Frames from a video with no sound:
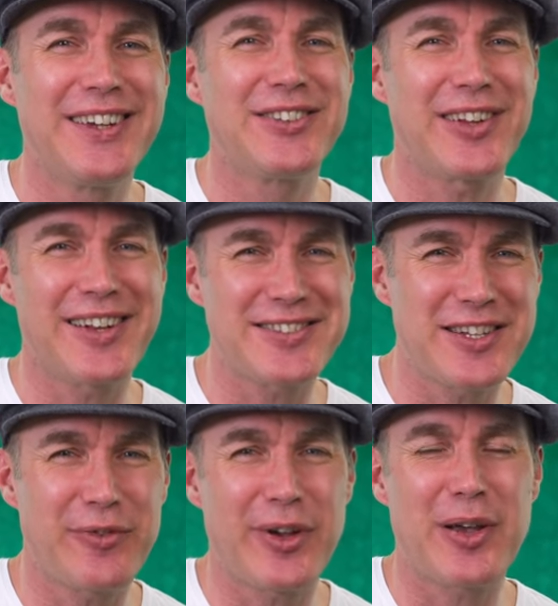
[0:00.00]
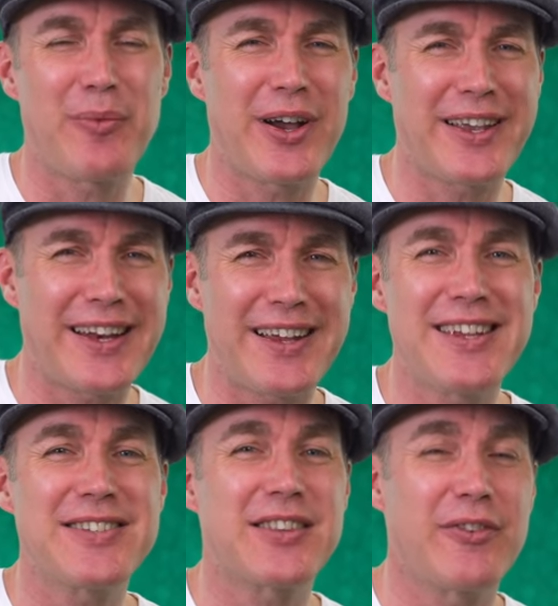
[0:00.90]
So let's see if we can work it out.
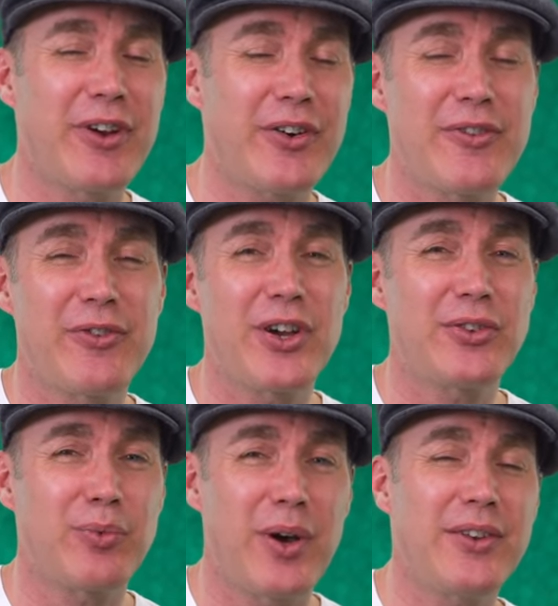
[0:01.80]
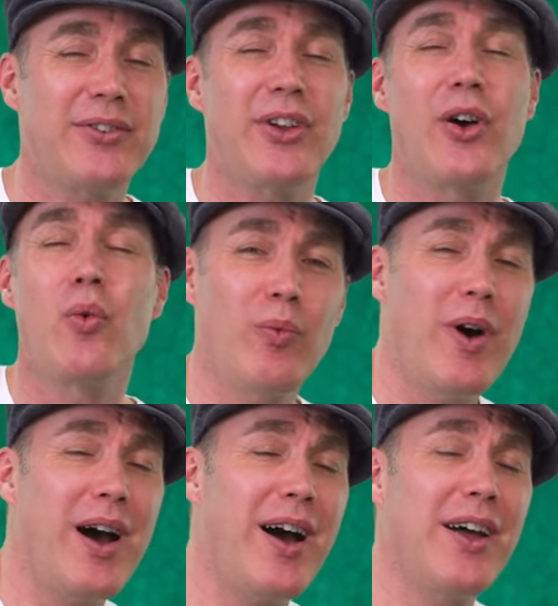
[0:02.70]
Here's the very first one. So
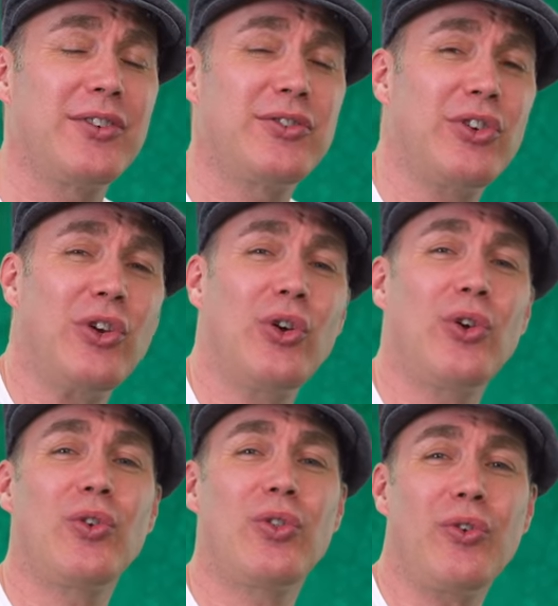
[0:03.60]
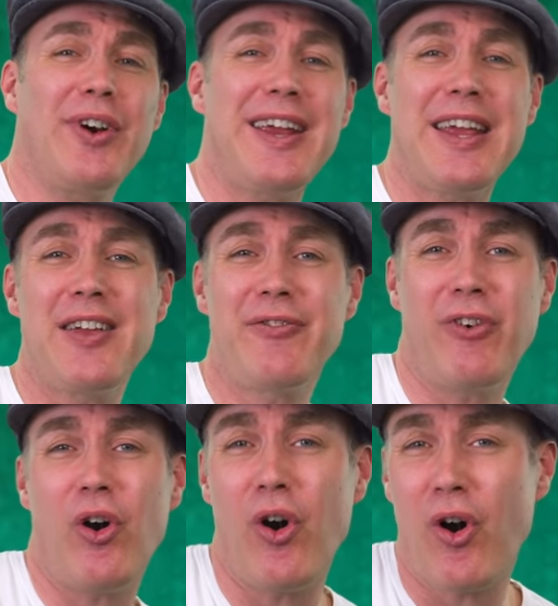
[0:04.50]
one, two, three,
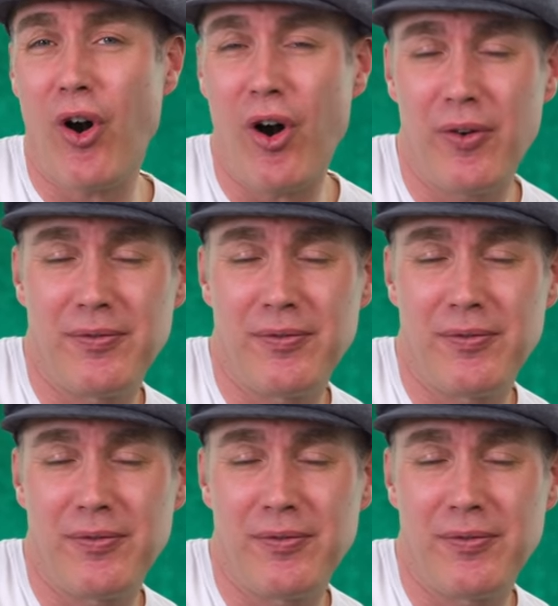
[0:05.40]
four.